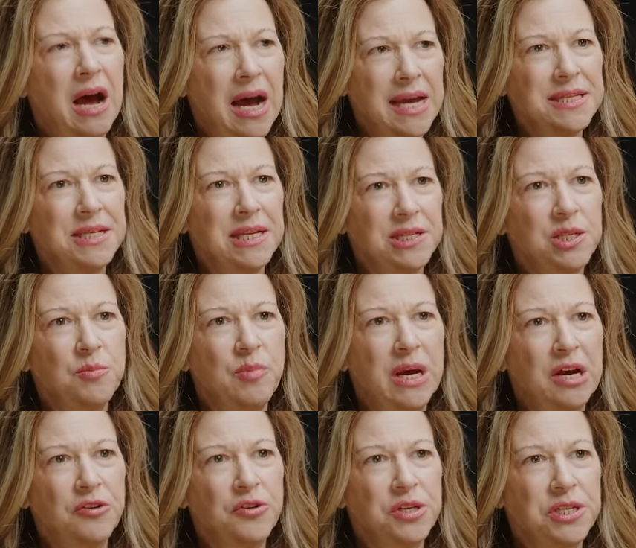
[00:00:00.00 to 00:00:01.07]
I set some
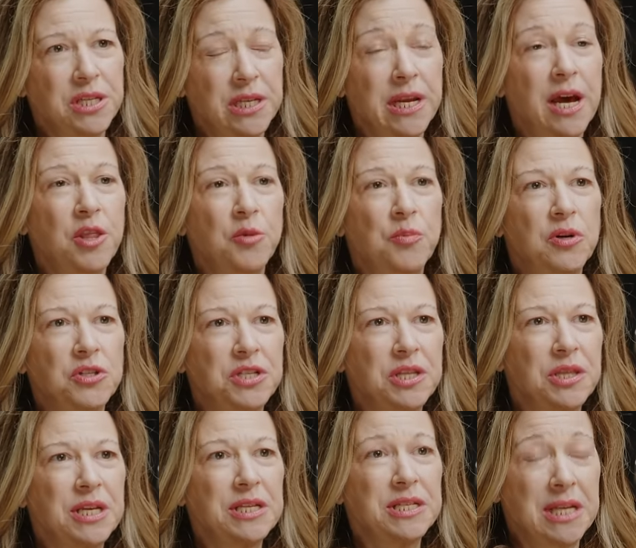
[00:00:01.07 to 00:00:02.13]
boundaries and the other
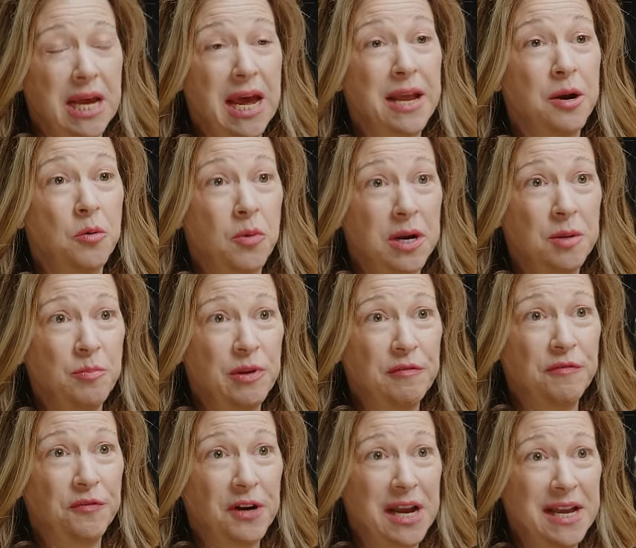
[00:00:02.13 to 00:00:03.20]
person thinks that I don't want to be
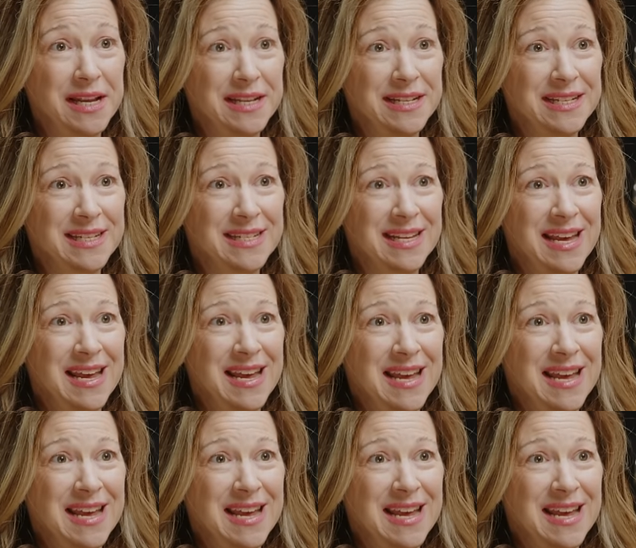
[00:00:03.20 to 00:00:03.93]
friends.